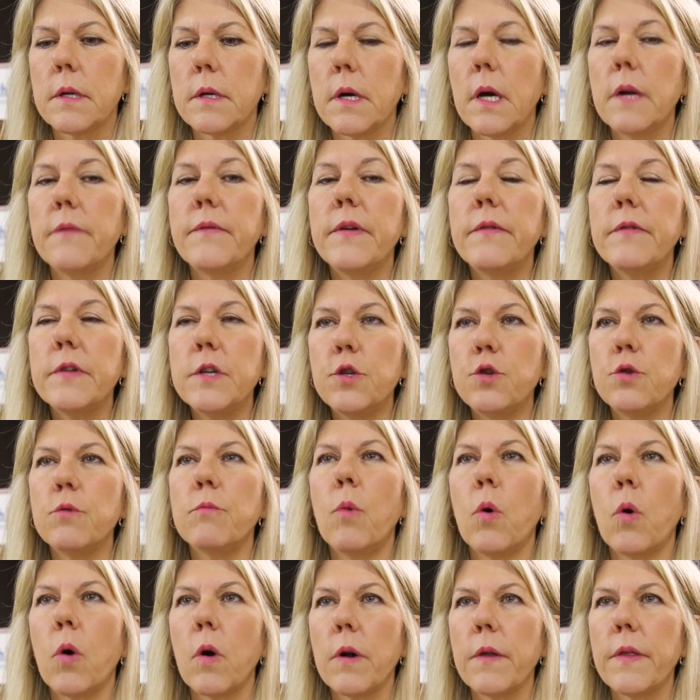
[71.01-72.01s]
kind of even do
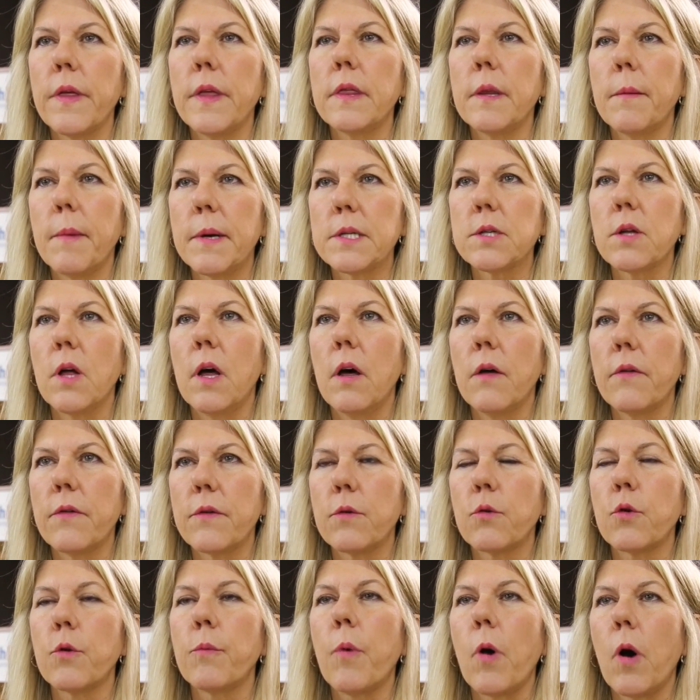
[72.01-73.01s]
more than the mental
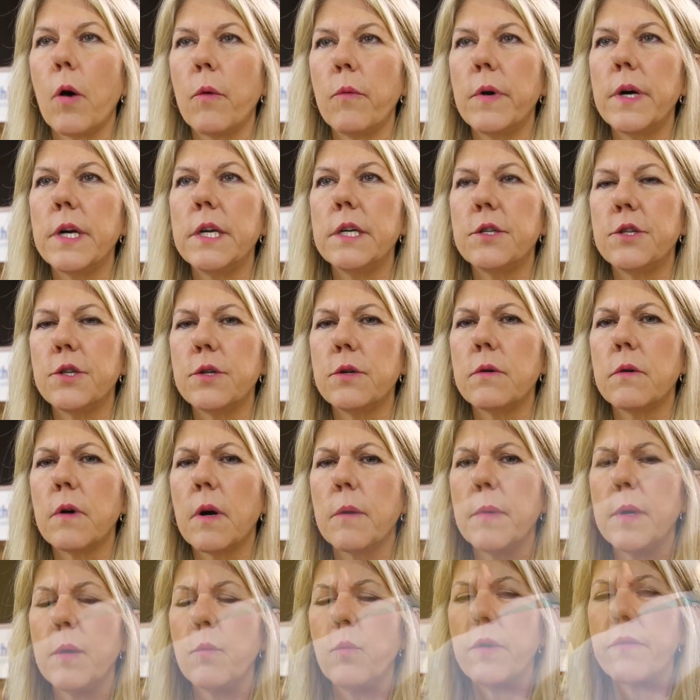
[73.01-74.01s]
health group already do.
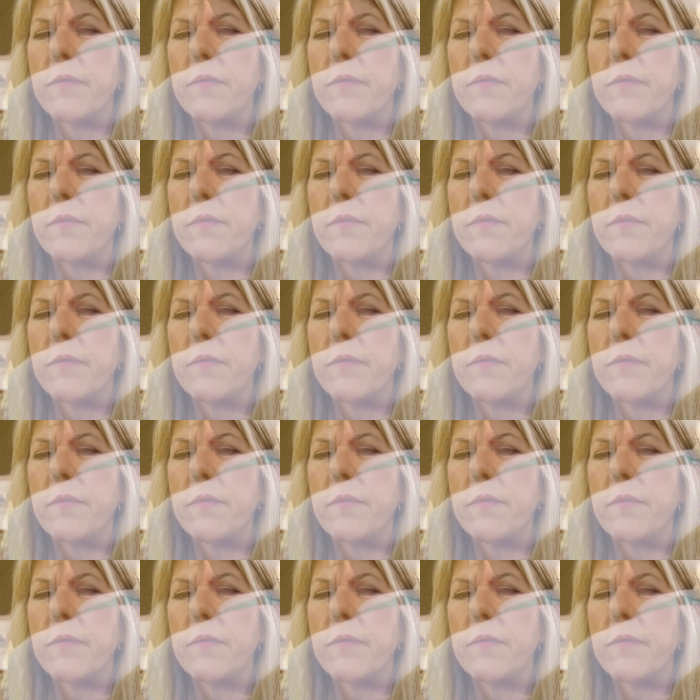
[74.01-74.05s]
I mean,